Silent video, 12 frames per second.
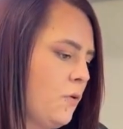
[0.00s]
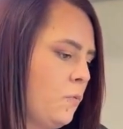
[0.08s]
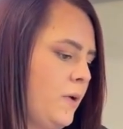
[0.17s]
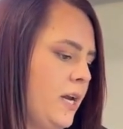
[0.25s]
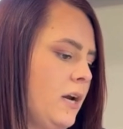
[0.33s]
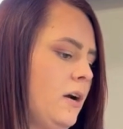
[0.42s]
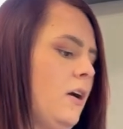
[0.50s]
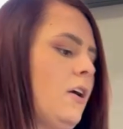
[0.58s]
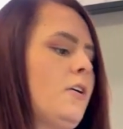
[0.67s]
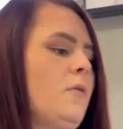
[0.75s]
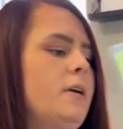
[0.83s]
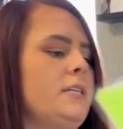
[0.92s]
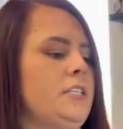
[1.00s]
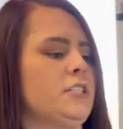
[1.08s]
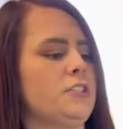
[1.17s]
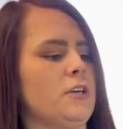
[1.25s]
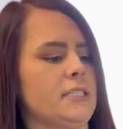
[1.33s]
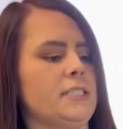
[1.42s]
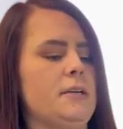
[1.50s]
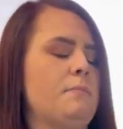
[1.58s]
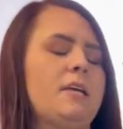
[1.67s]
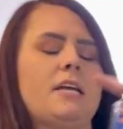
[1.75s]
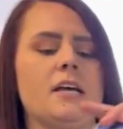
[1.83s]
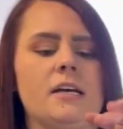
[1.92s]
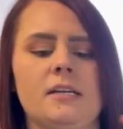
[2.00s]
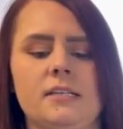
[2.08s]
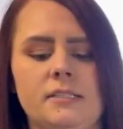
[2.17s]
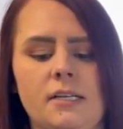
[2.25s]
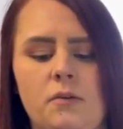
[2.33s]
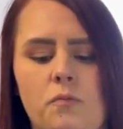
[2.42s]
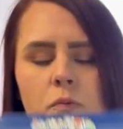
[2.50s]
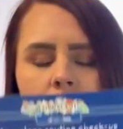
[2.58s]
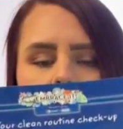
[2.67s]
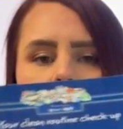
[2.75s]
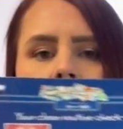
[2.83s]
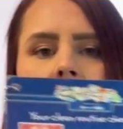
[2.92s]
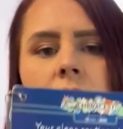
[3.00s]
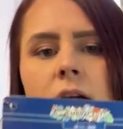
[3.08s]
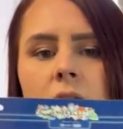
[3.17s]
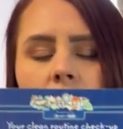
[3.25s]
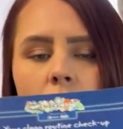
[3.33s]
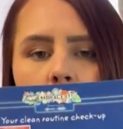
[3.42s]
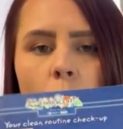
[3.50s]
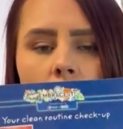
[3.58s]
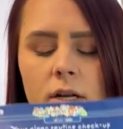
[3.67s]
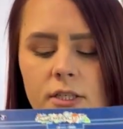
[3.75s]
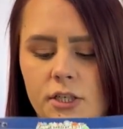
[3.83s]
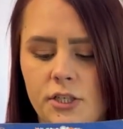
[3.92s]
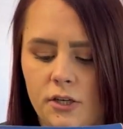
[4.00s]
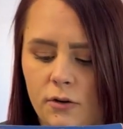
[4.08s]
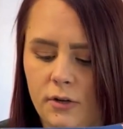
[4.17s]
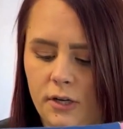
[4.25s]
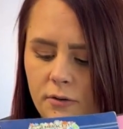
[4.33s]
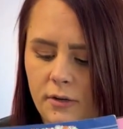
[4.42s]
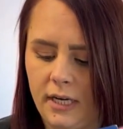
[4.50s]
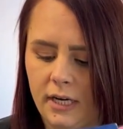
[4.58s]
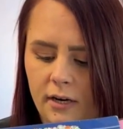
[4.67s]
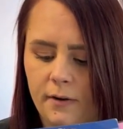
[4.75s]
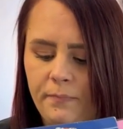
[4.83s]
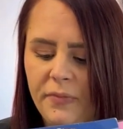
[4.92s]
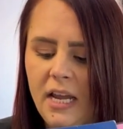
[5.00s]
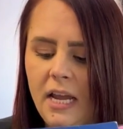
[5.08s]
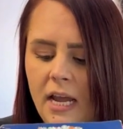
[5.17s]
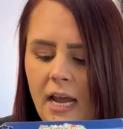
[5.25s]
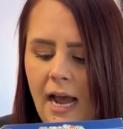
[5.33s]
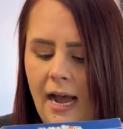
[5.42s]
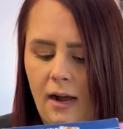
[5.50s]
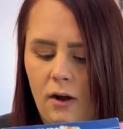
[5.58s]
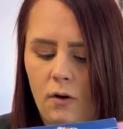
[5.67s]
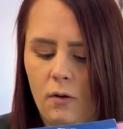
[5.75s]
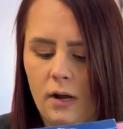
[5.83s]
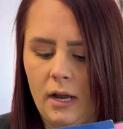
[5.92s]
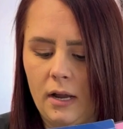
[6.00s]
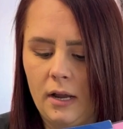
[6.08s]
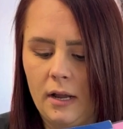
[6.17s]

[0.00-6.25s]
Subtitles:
we are going to stress it because we want to show you here how